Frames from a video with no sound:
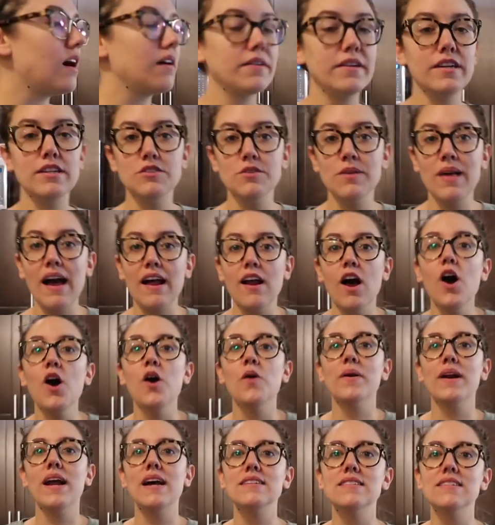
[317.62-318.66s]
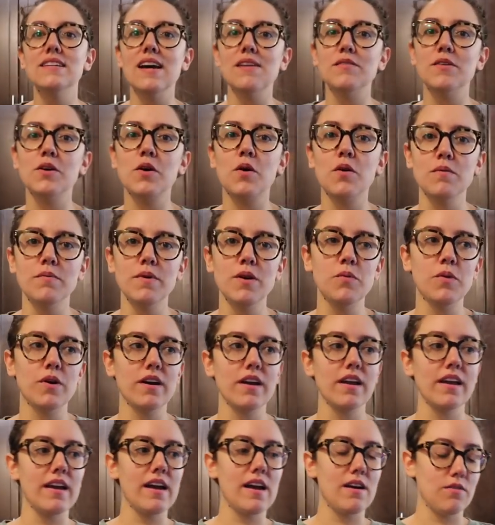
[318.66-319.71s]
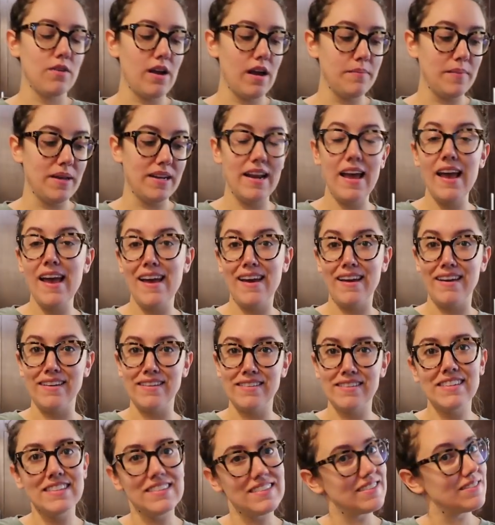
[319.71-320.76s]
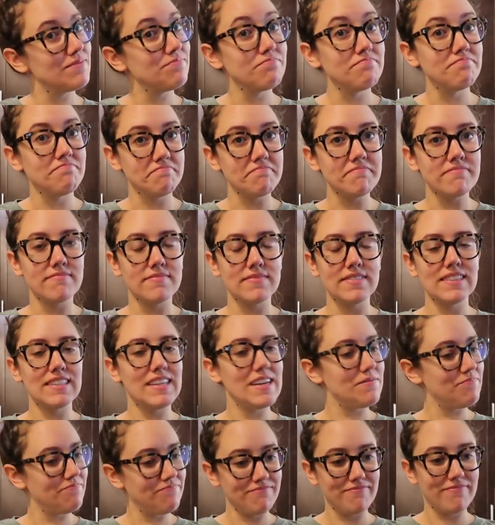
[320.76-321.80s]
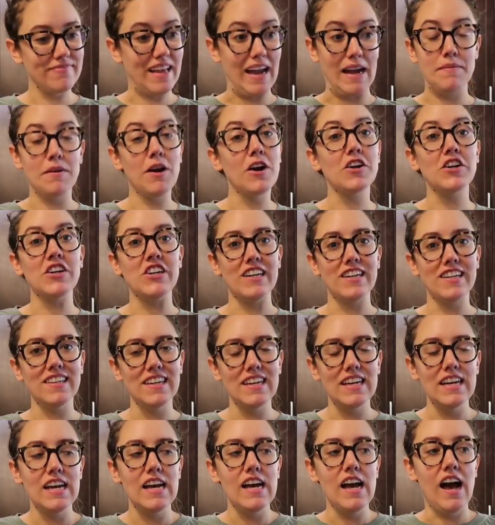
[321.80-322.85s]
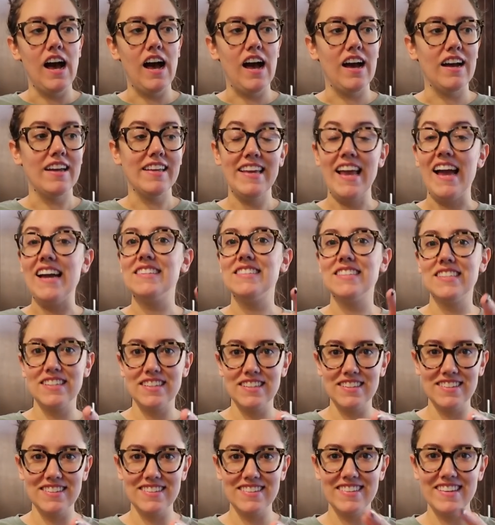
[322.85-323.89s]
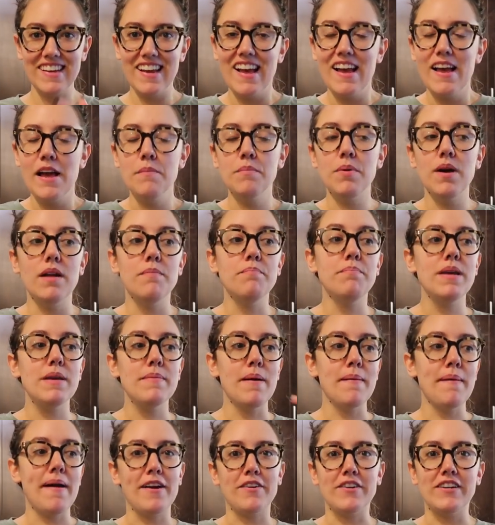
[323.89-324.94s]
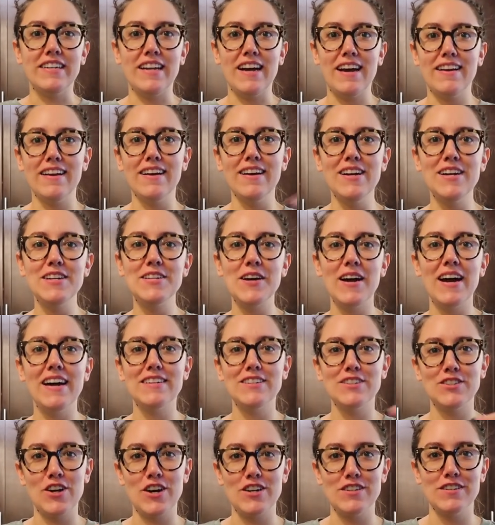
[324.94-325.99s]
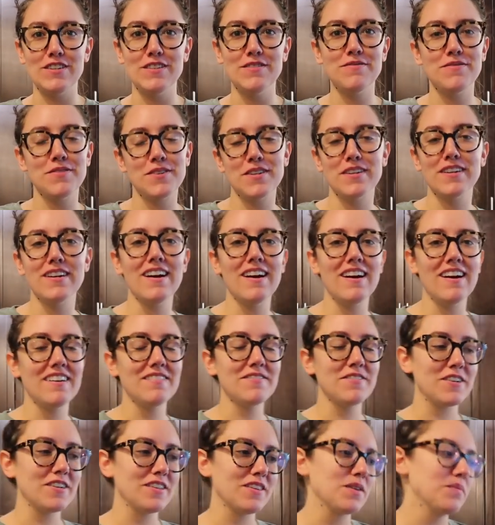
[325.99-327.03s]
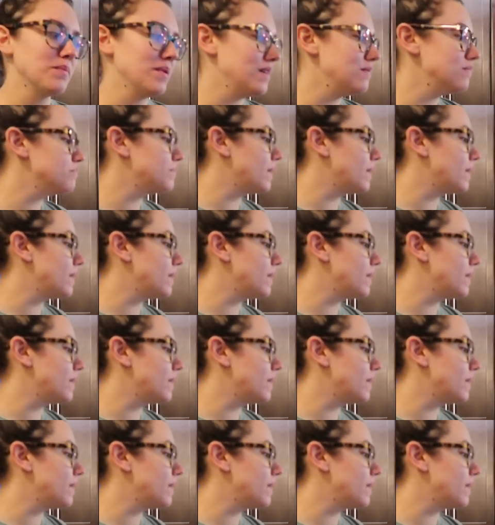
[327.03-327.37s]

I'm gonna do that. Oh, and I did not record me working out. I mean, A, because I'm not good yet, but B, my battery died. So I had to charge it for a little bit.